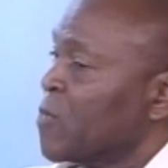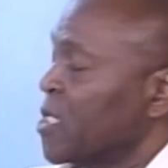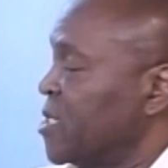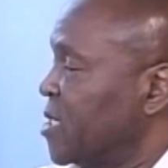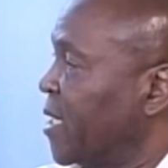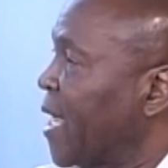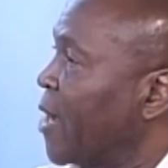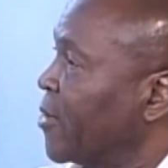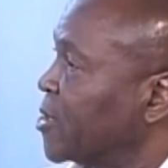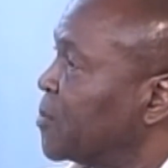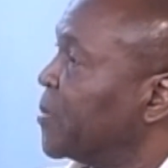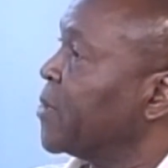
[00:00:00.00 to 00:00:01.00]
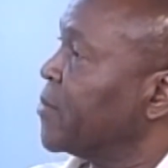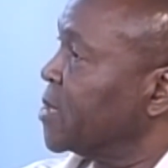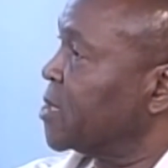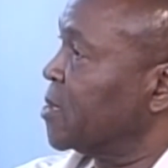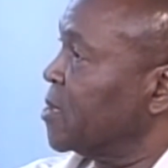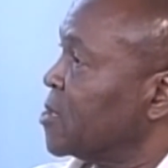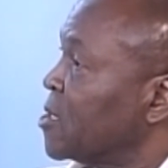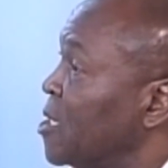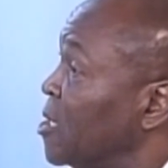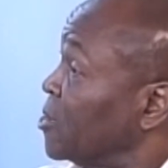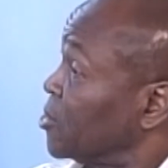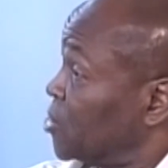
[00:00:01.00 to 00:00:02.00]
is that our experiences
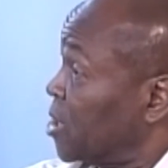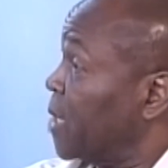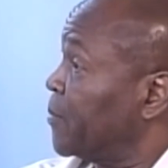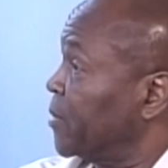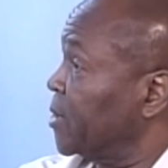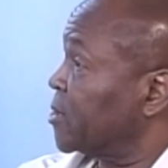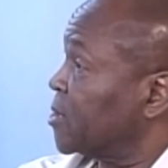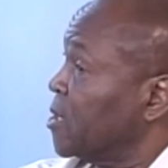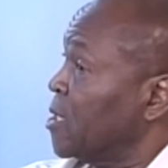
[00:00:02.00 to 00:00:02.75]
shape us